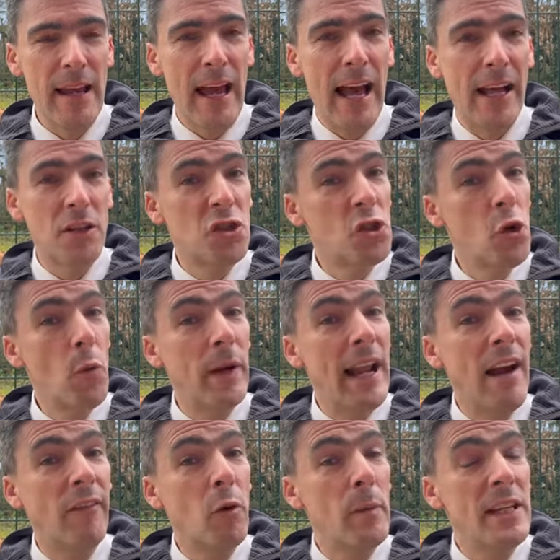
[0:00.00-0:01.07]
And so
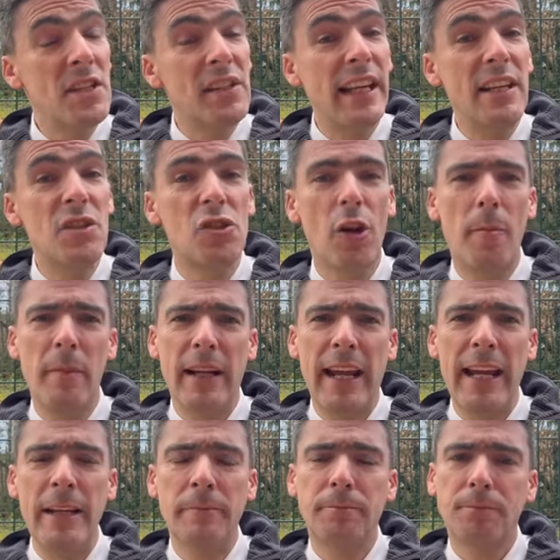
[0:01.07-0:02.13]
whenever we see somebody